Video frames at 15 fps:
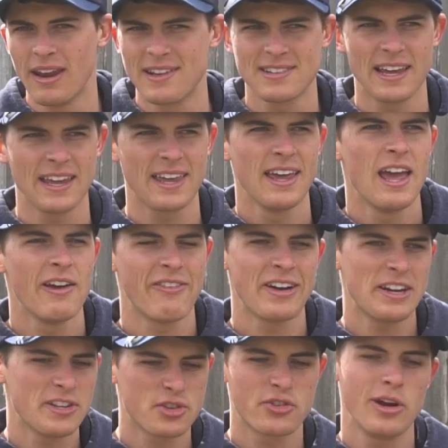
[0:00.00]
It's like, if I
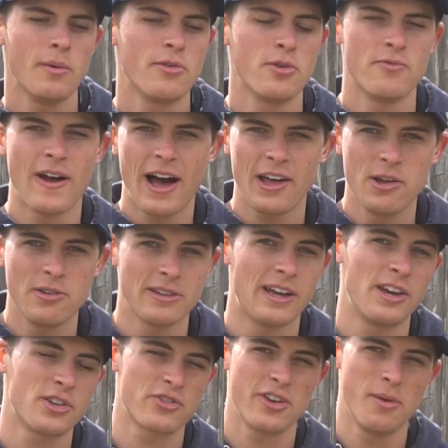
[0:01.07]
disagree with your values, I
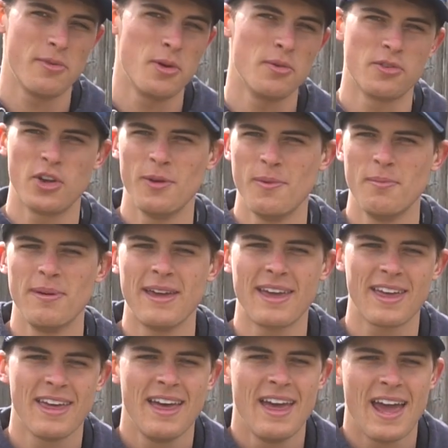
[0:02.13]
disagree with you as a human being.